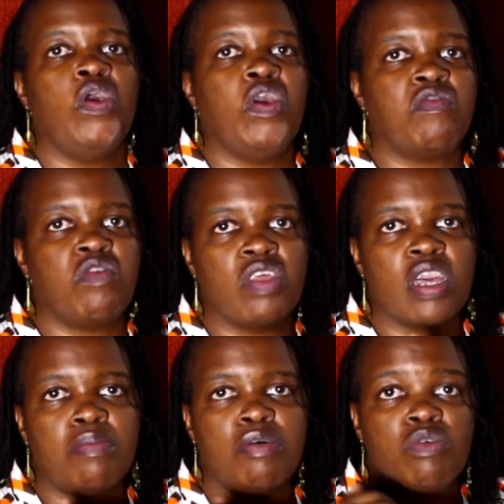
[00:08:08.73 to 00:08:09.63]
You have to
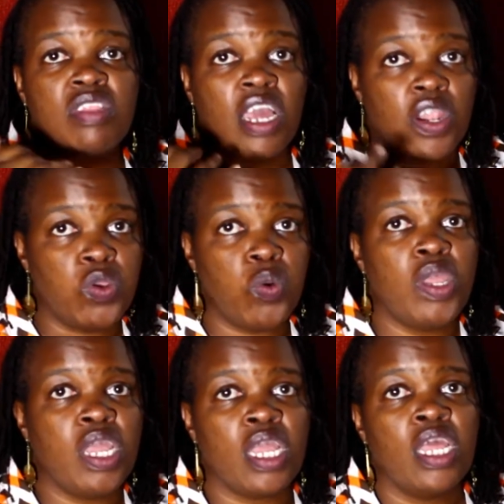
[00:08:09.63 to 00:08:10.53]
think about what they are
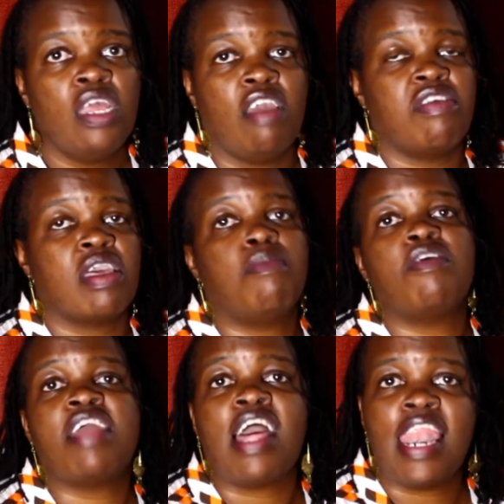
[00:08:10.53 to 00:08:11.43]
doing. You have to think
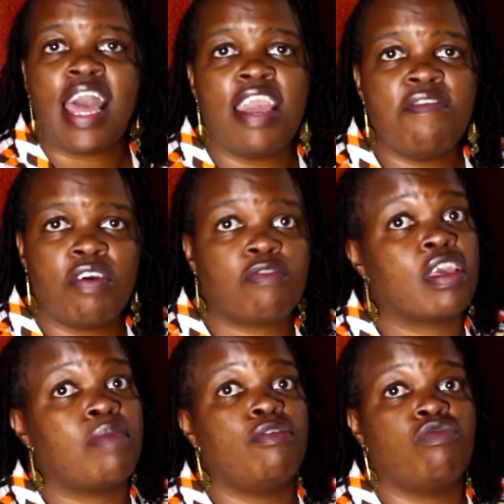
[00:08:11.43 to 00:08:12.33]
about their life. You have to
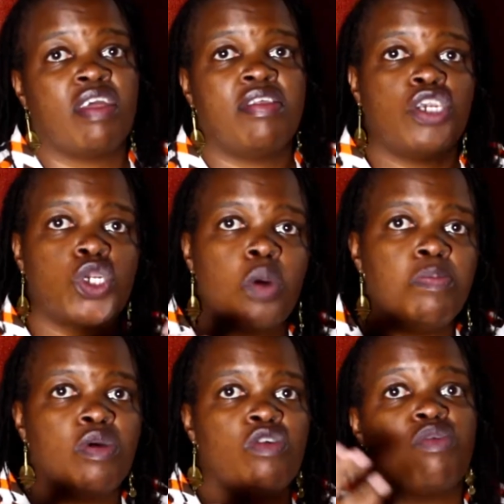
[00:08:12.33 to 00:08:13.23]
think about where they shop,
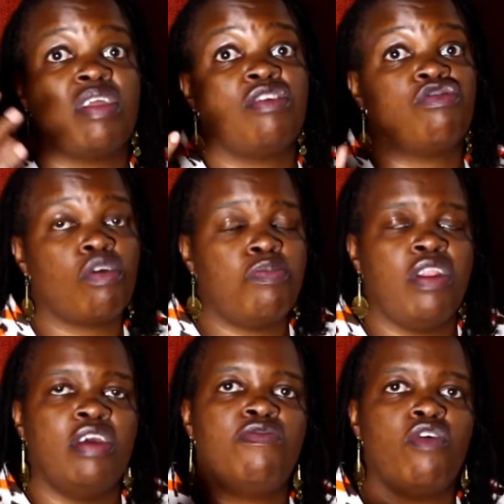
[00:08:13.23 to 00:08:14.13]
because where they shop
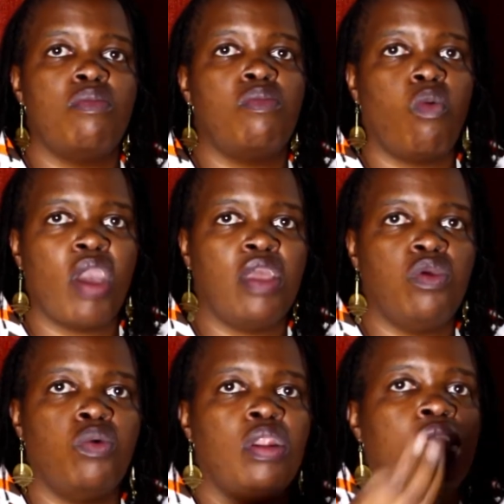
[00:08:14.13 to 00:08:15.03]
will inform where
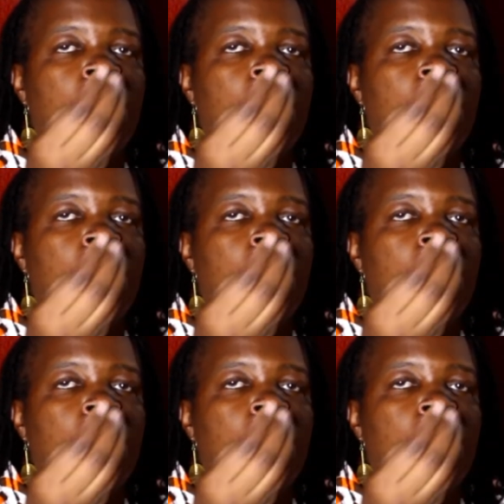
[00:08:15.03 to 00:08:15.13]
you will